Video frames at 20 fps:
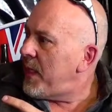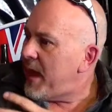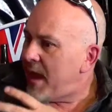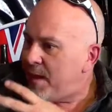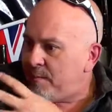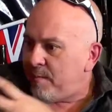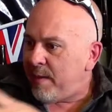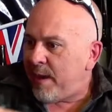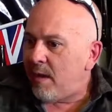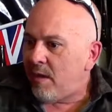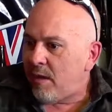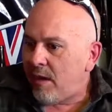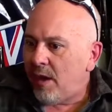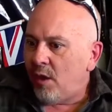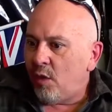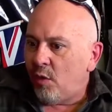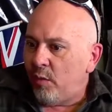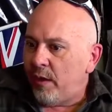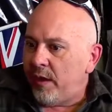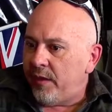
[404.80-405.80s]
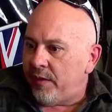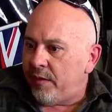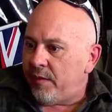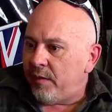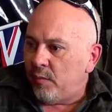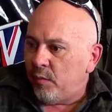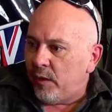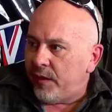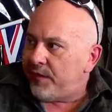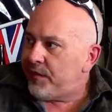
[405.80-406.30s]
That parallel
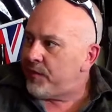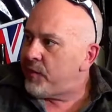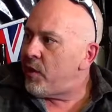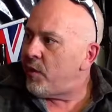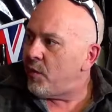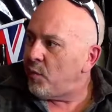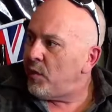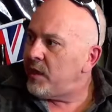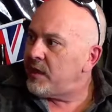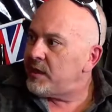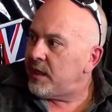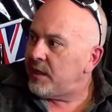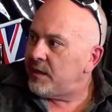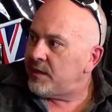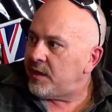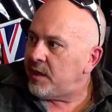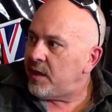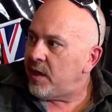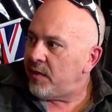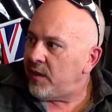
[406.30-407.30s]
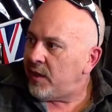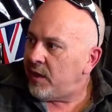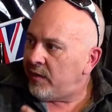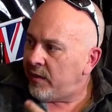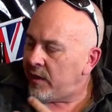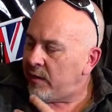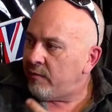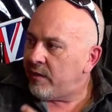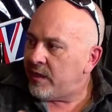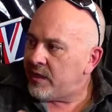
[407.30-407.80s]
with certain whiskies, you know,
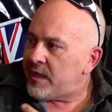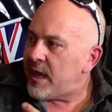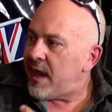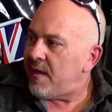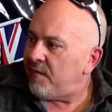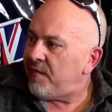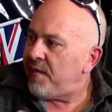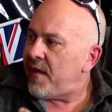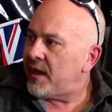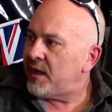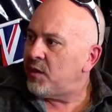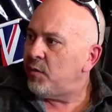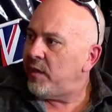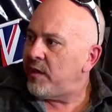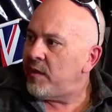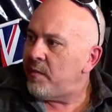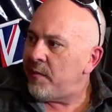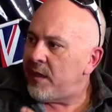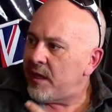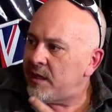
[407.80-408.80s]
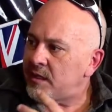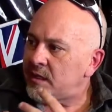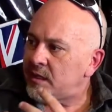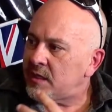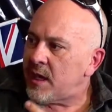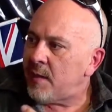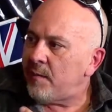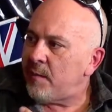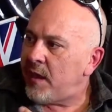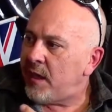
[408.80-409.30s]
there is that factor with them. There's
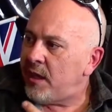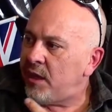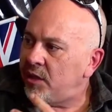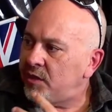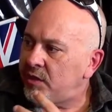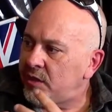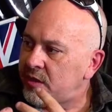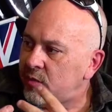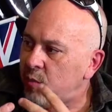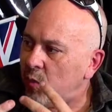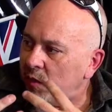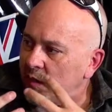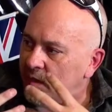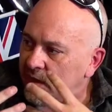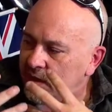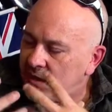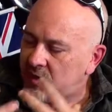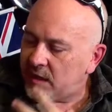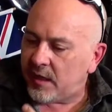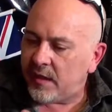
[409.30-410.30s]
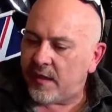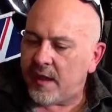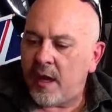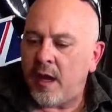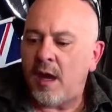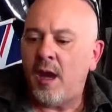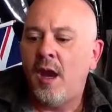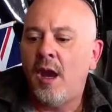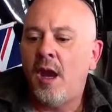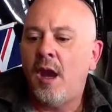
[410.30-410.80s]
some that you just want to sit there
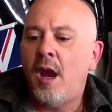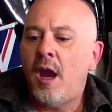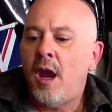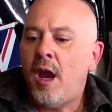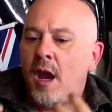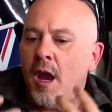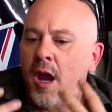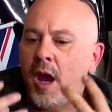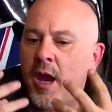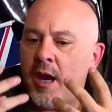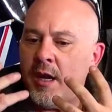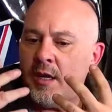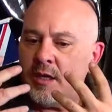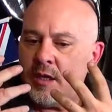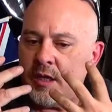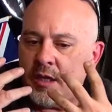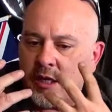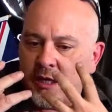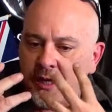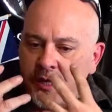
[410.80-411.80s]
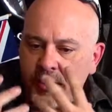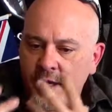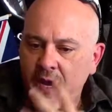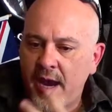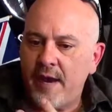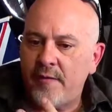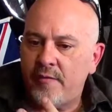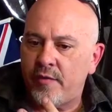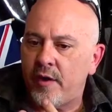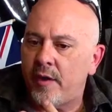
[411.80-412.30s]
and
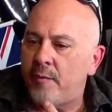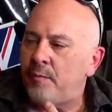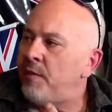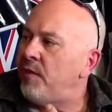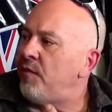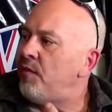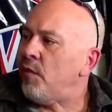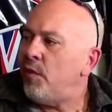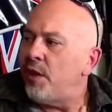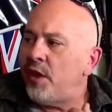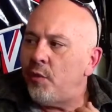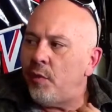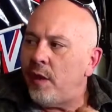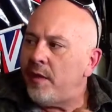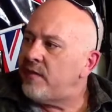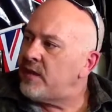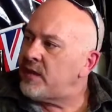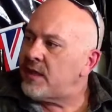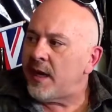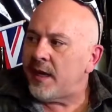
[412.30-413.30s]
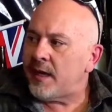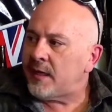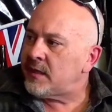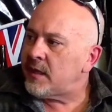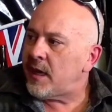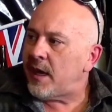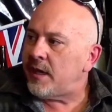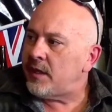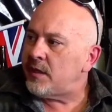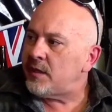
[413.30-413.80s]
savour it before you even take a
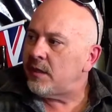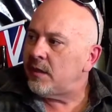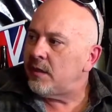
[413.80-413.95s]
taste.